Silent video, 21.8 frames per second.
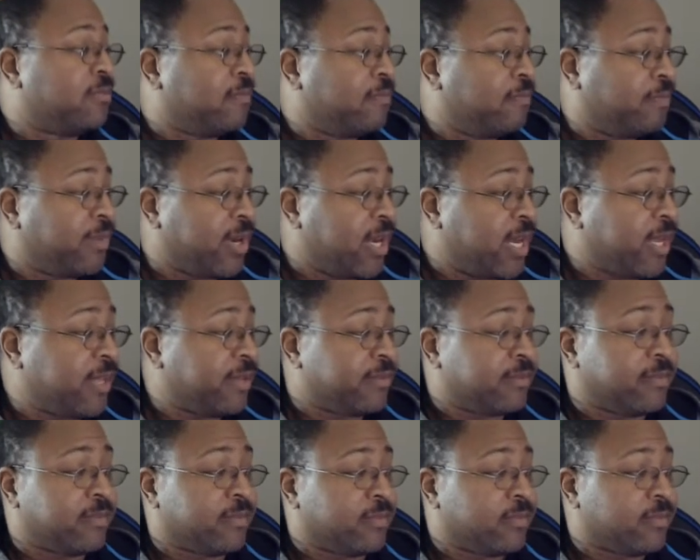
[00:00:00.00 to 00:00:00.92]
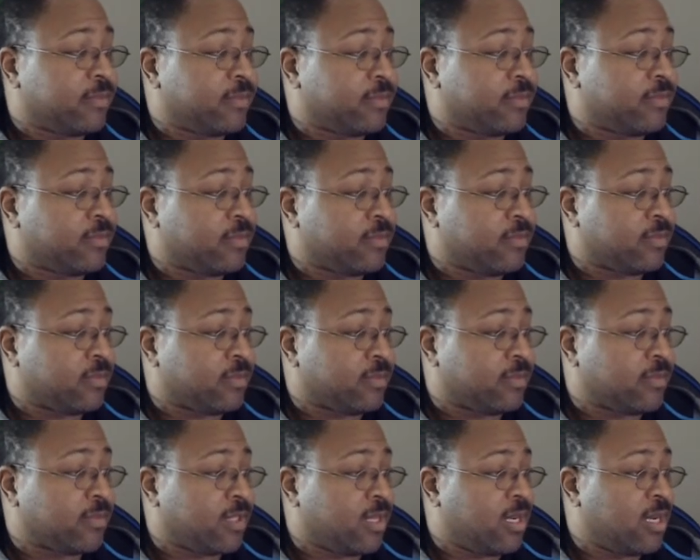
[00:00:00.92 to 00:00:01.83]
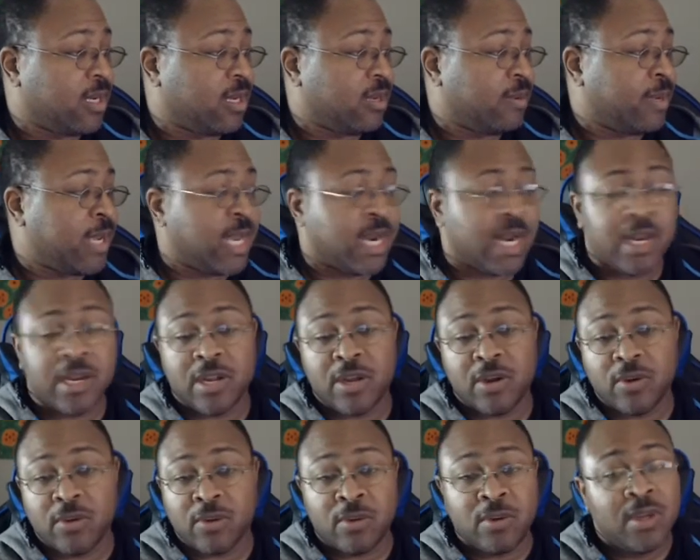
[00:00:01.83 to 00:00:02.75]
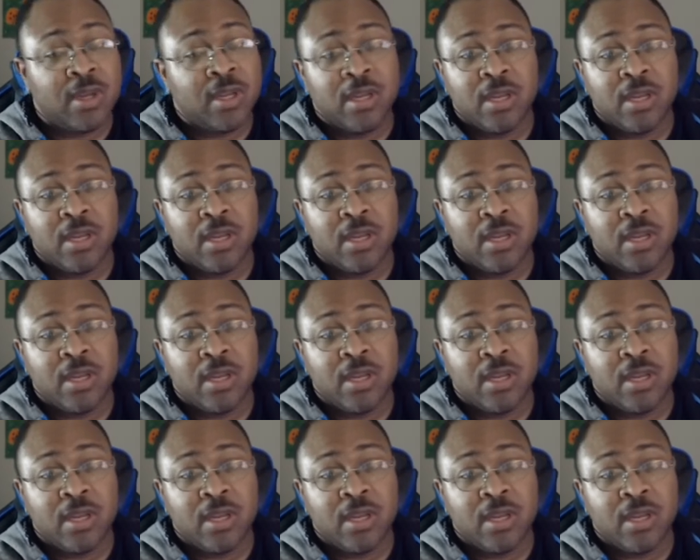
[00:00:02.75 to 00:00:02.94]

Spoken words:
But, and I know